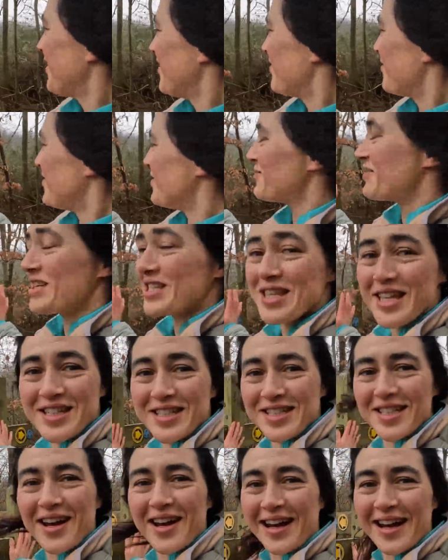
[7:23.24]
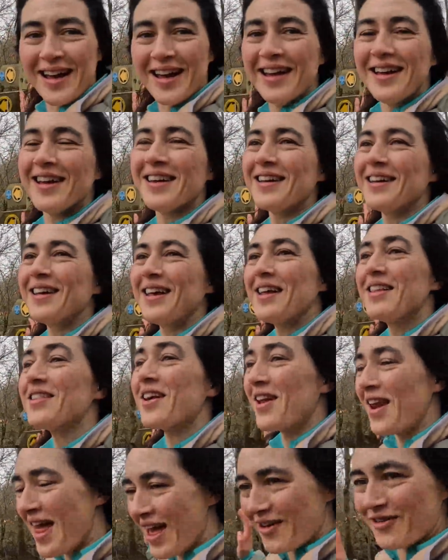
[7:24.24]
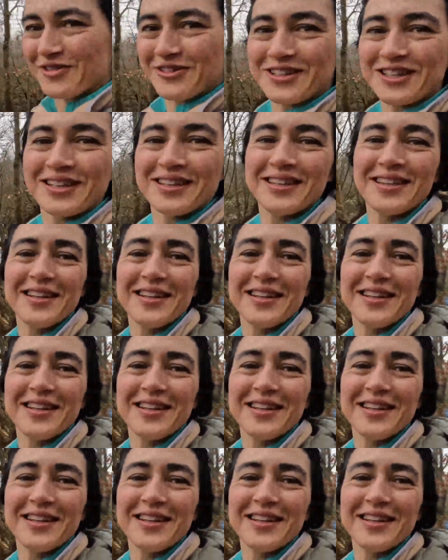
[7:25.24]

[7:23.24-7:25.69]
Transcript: When you reach this sign, turn left.